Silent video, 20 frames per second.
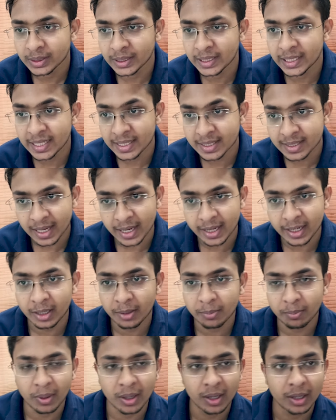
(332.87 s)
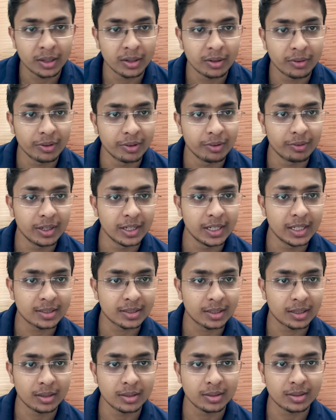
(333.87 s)
designing part, we will
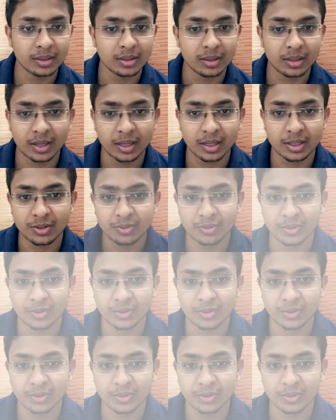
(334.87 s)
discuss in the next